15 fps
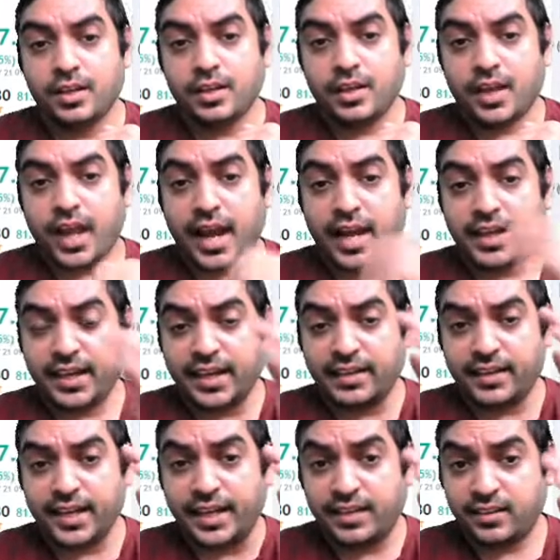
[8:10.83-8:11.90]
And it
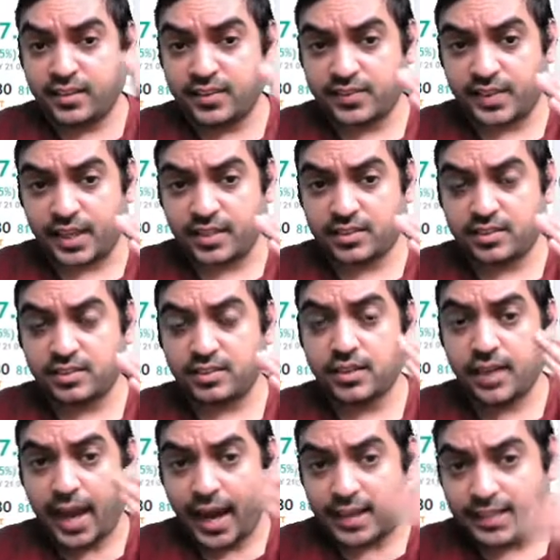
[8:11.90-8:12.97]
intersects
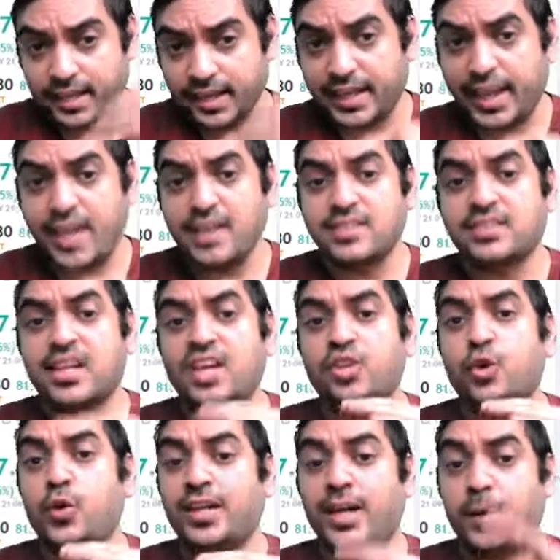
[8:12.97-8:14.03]
and then again start
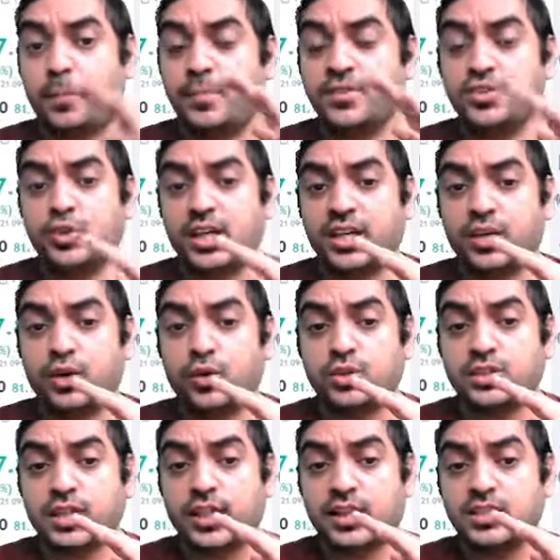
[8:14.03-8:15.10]
going up. So that looks
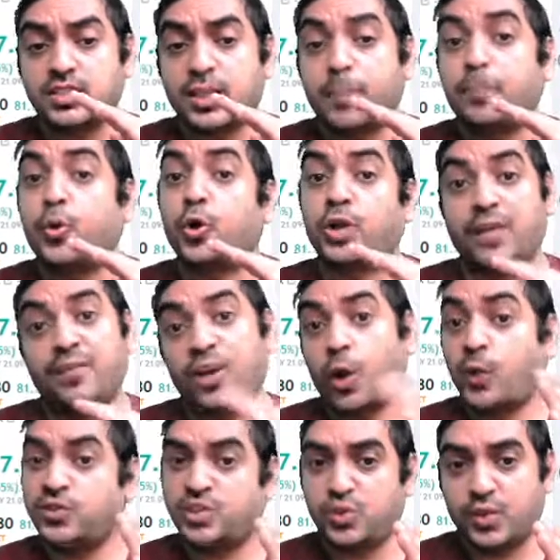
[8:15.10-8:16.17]
like a support level
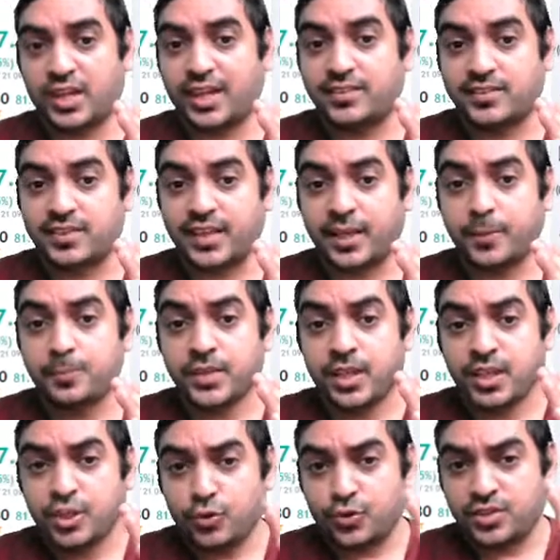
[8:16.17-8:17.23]
also, you can say.
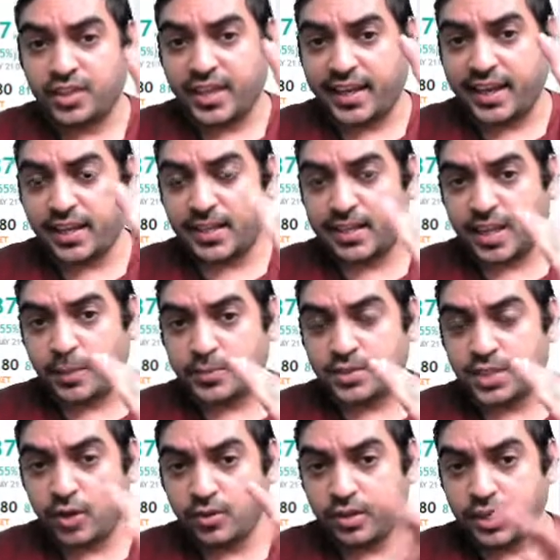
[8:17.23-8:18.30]
You see, again it comes
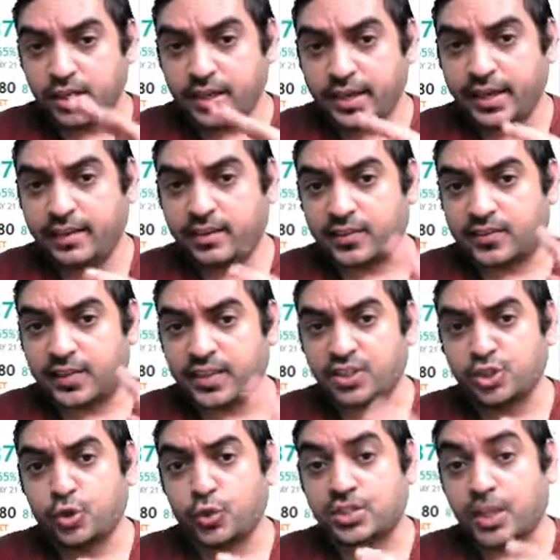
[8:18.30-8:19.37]
down, intersects,
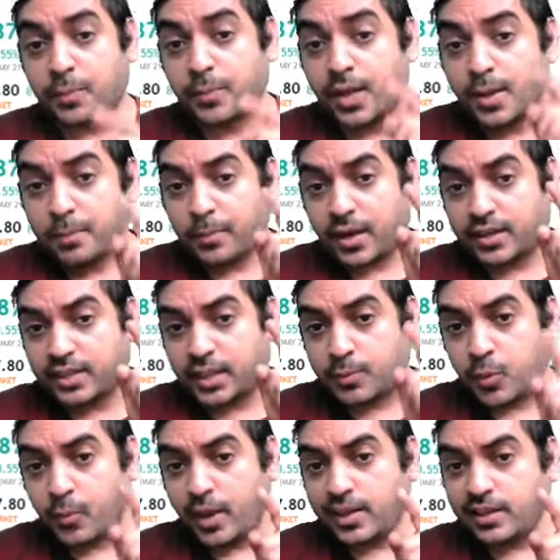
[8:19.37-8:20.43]
goes up. But the
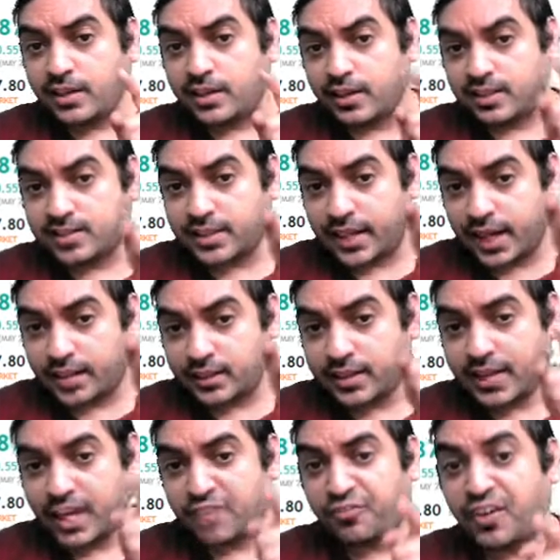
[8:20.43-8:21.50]
moment it intersects,
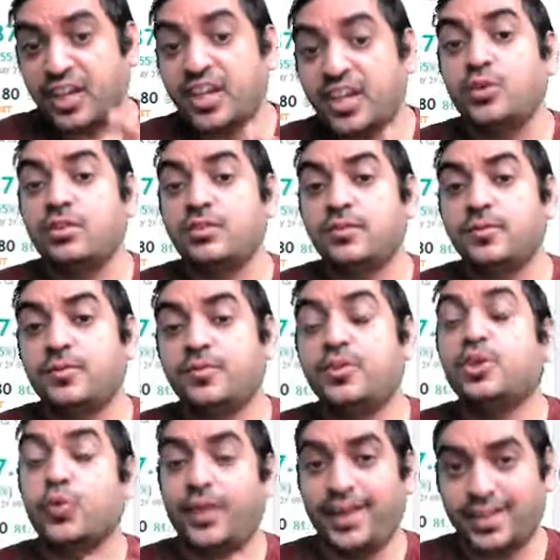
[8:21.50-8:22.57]
it fell down
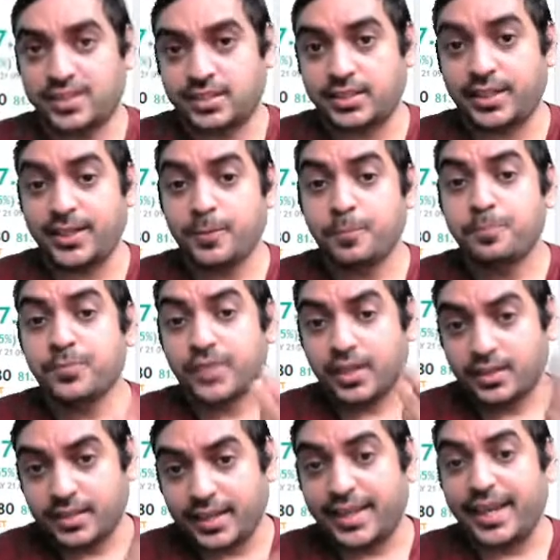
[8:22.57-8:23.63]
to an extent,
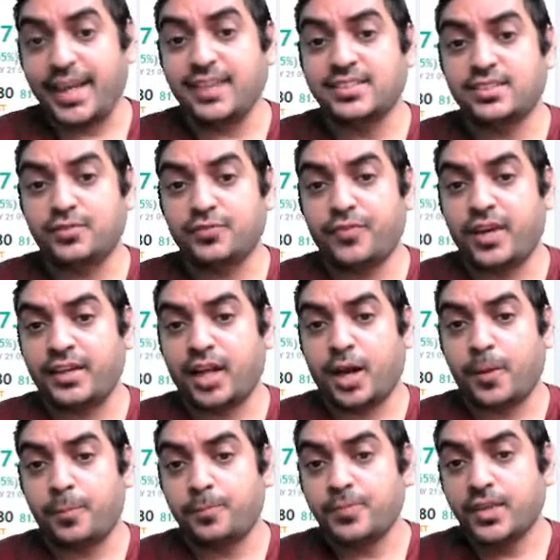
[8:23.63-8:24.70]
then again went
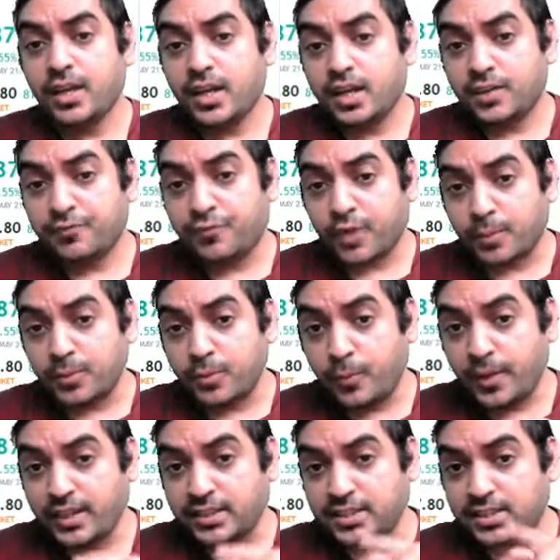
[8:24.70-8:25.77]
up. From the
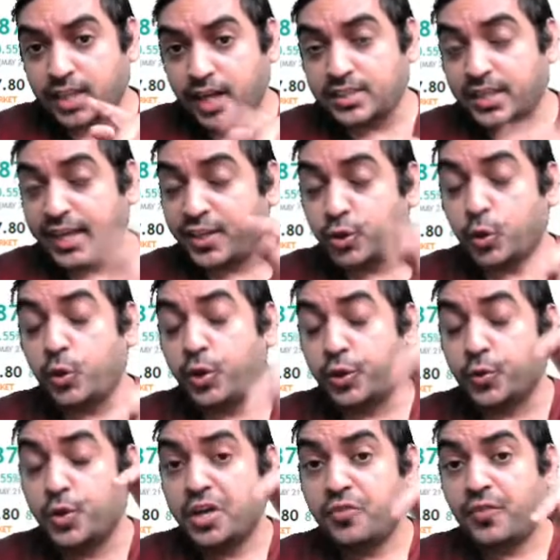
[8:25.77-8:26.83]
moment it starts, see, I told
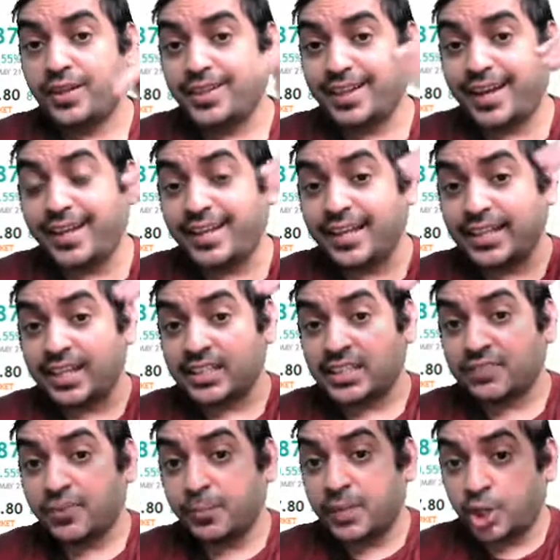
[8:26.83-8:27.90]
you, when the line intersects
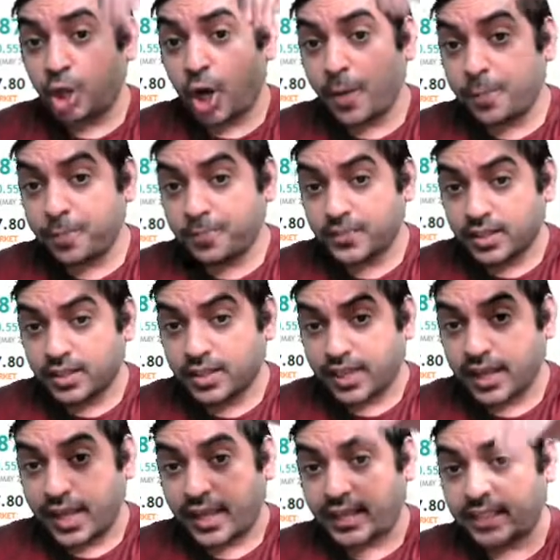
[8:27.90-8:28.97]
from the top, the
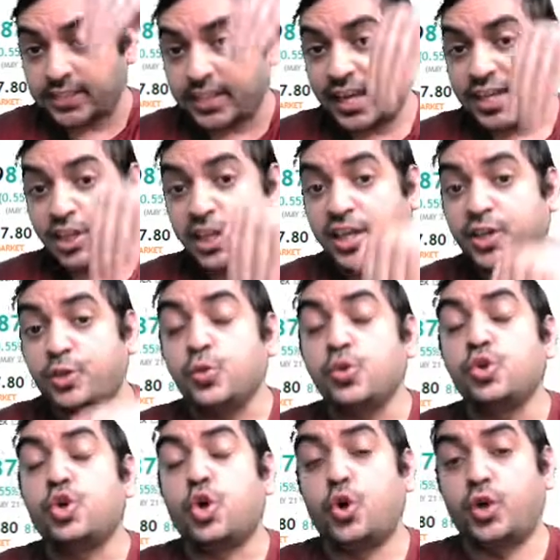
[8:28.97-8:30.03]
line is likely
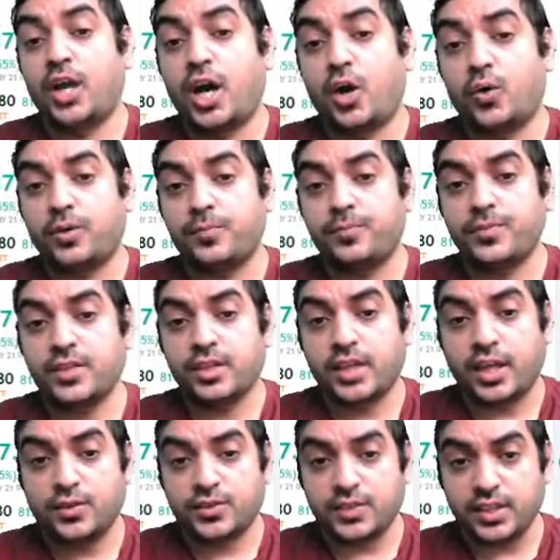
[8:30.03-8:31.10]
to go down. Can
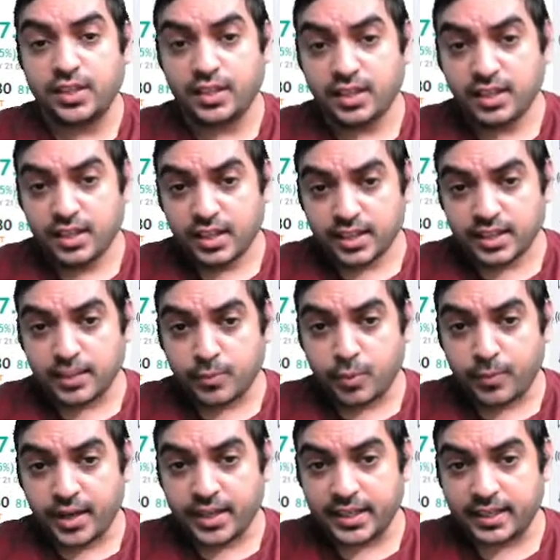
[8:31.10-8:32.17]
you see? The
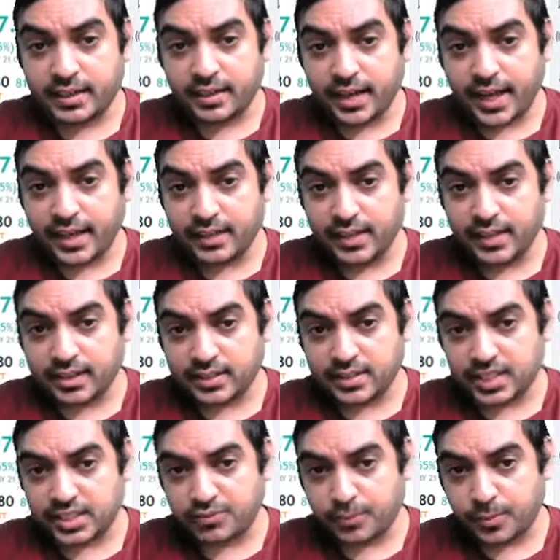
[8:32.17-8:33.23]
moment line
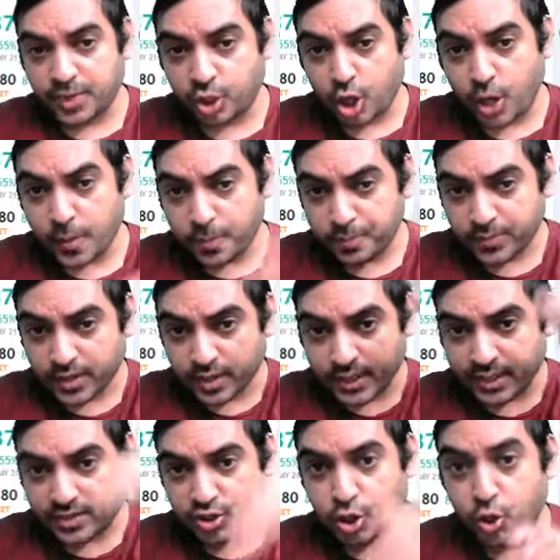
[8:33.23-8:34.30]
intersects from the top,
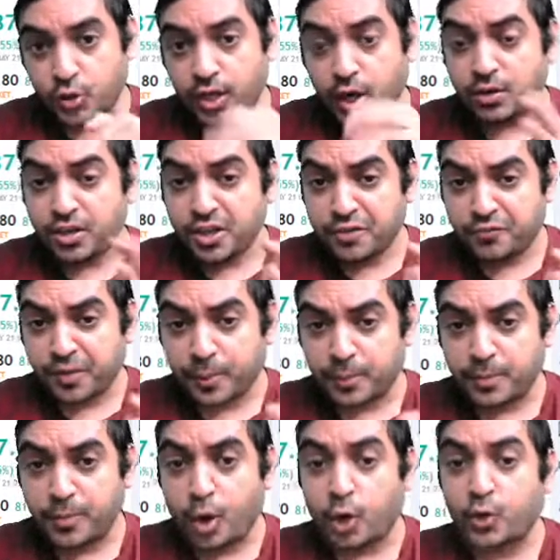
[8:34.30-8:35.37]
it's go down. From
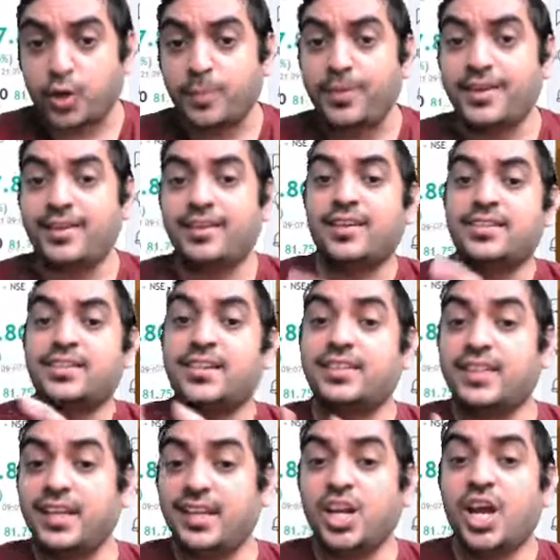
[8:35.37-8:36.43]
the bottom, it
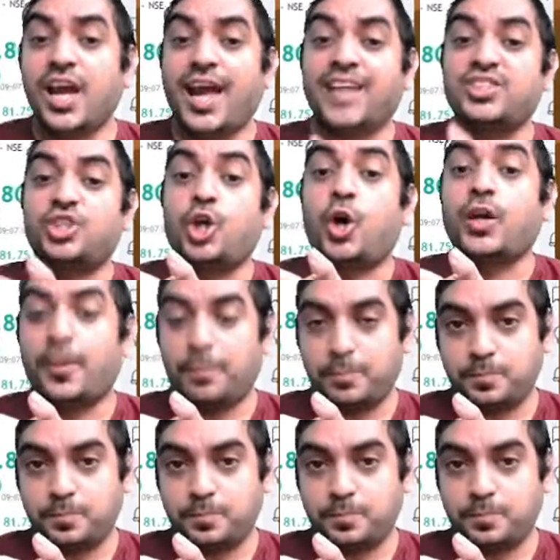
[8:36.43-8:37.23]
intersecting has gone up.